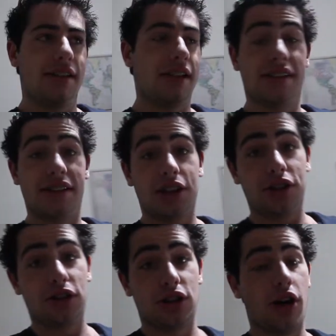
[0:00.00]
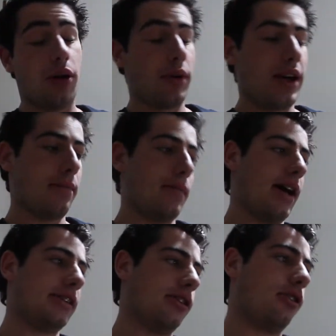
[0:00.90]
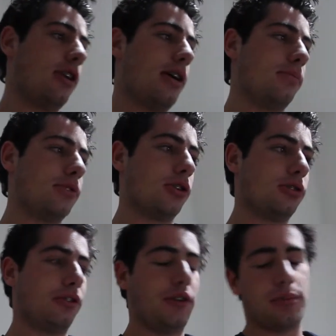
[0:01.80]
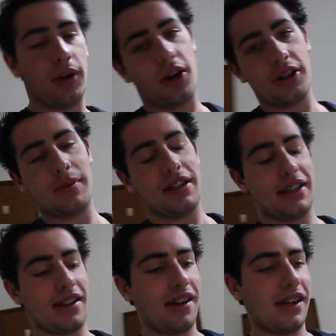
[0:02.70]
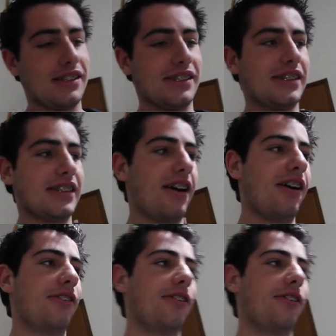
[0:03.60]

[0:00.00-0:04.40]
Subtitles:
It's such a good time. We had a mad time, talked to a few blokes about the cars and stuff.